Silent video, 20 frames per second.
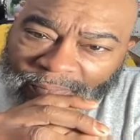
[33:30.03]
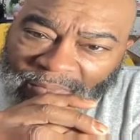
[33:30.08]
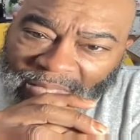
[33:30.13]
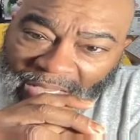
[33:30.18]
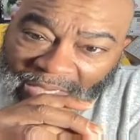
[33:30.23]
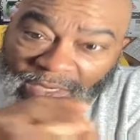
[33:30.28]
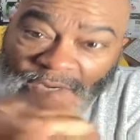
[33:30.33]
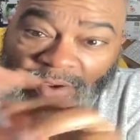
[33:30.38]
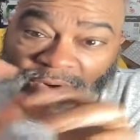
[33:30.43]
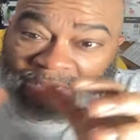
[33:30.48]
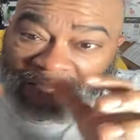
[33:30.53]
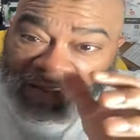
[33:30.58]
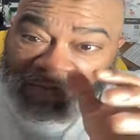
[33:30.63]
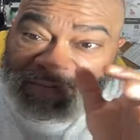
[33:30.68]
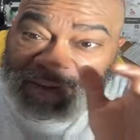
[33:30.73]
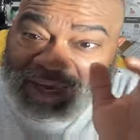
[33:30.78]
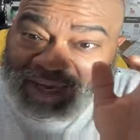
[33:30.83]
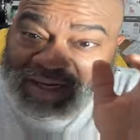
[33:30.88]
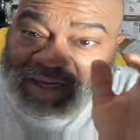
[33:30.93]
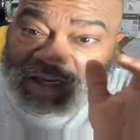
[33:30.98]
I know that's
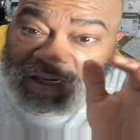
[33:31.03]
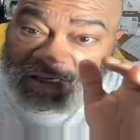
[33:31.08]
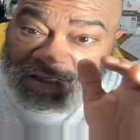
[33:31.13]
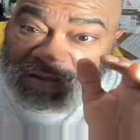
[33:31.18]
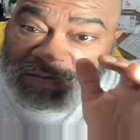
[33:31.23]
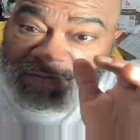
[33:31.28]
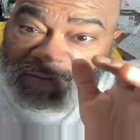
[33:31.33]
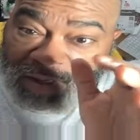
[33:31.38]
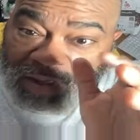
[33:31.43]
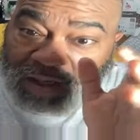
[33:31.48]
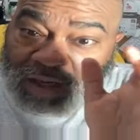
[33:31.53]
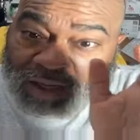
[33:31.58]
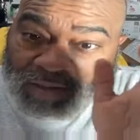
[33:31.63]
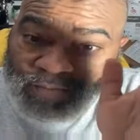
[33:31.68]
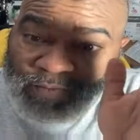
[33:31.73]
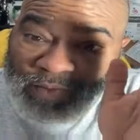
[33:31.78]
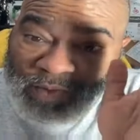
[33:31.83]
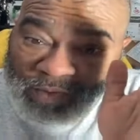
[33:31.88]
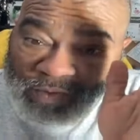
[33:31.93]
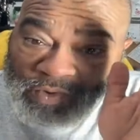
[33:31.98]
bad English, but
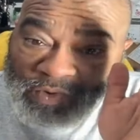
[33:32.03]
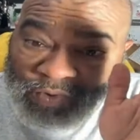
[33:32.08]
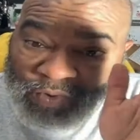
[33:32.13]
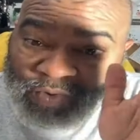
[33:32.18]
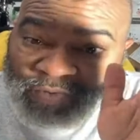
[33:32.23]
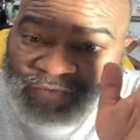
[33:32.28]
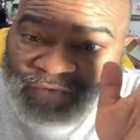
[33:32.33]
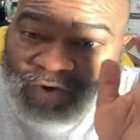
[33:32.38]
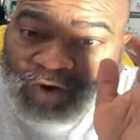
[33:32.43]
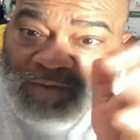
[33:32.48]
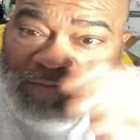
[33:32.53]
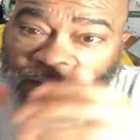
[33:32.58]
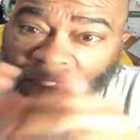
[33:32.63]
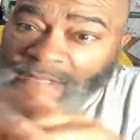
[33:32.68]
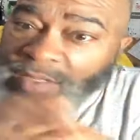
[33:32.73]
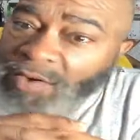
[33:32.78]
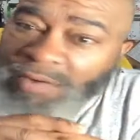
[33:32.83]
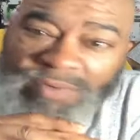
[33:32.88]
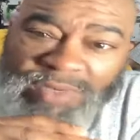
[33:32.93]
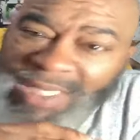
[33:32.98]
I'm, you follow me.
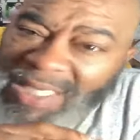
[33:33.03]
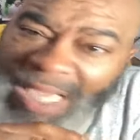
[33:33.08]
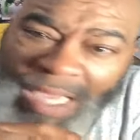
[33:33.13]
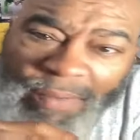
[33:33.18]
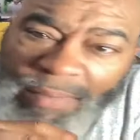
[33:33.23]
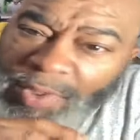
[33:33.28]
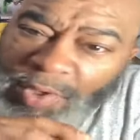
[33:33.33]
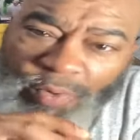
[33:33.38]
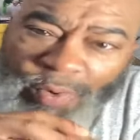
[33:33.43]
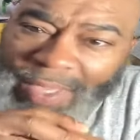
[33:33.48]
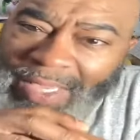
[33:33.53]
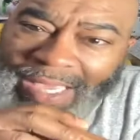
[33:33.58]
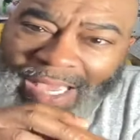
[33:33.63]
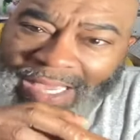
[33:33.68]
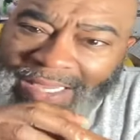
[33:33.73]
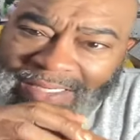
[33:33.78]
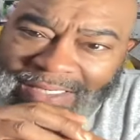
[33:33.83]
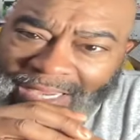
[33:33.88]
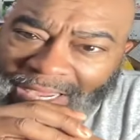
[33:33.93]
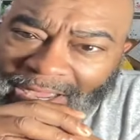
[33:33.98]
Don't tell me you ain't
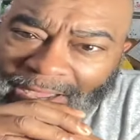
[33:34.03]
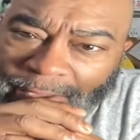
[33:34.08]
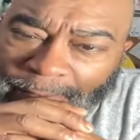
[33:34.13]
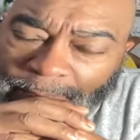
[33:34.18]
got time.